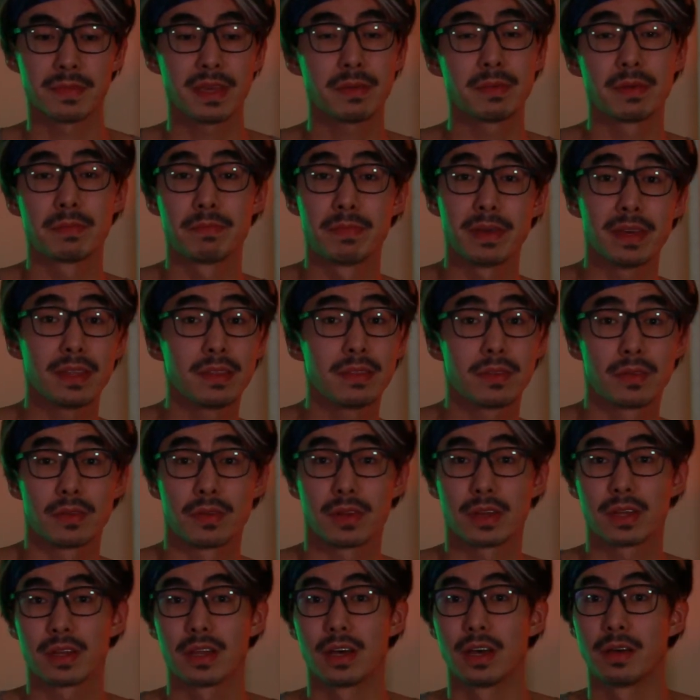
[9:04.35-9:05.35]
maybe been to
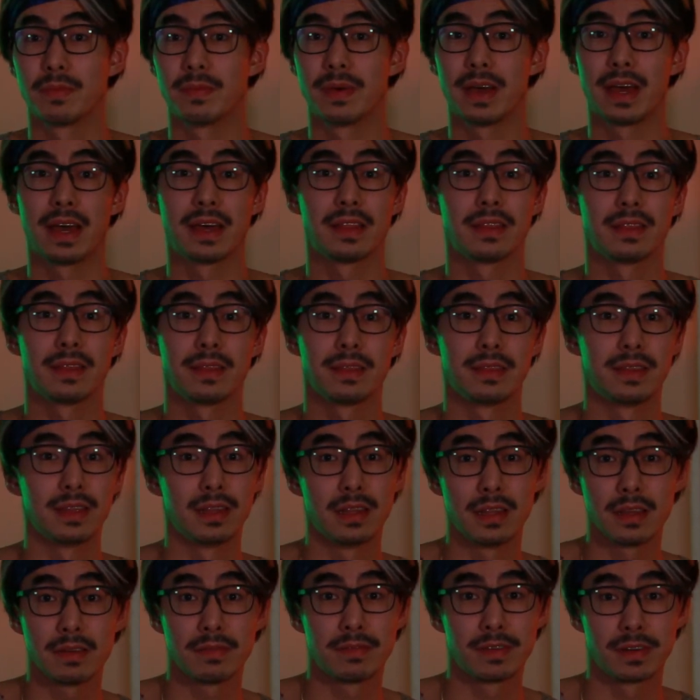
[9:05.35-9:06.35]
the club and
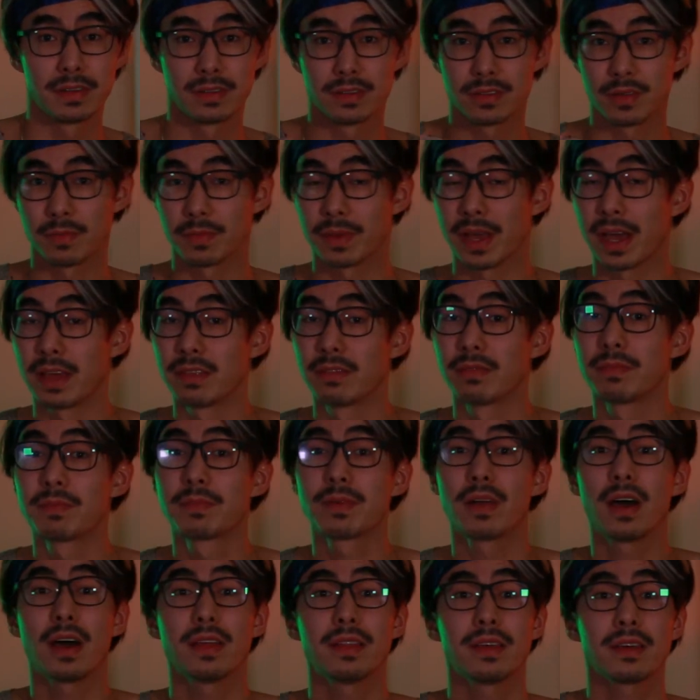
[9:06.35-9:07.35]
delivered some kind of
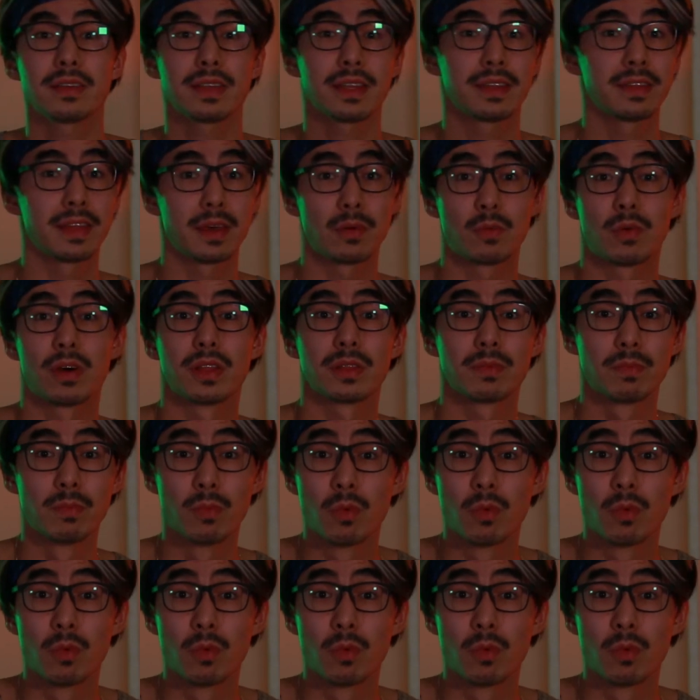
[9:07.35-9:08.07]
product and they want